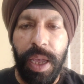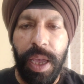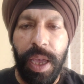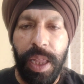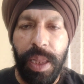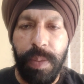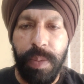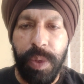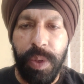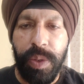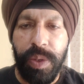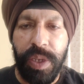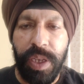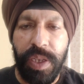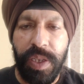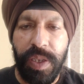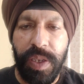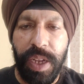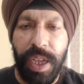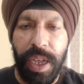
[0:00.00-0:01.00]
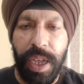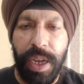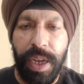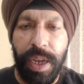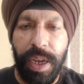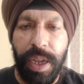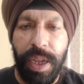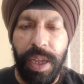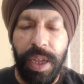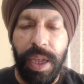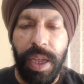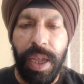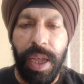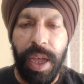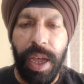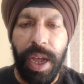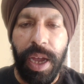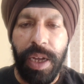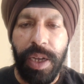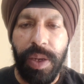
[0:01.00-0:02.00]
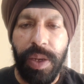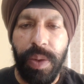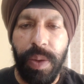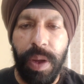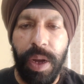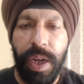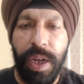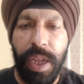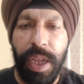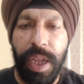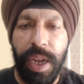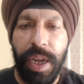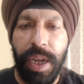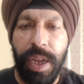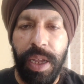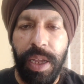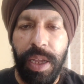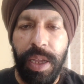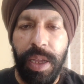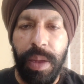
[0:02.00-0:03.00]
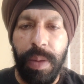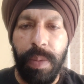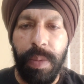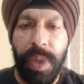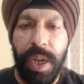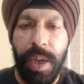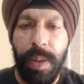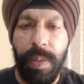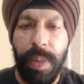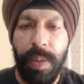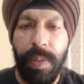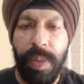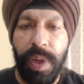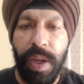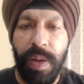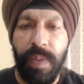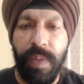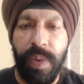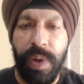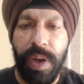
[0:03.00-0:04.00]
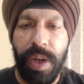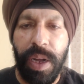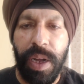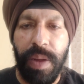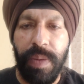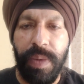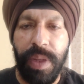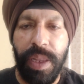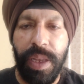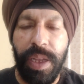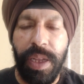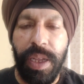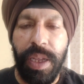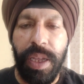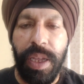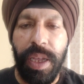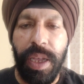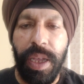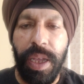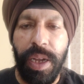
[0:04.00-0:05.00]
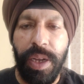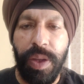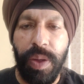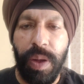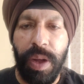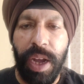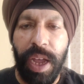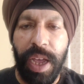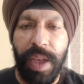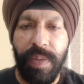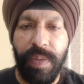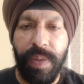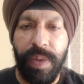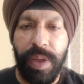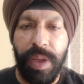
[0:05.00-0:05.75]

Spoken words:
help you sustain and to attain minimum comfort level in your life.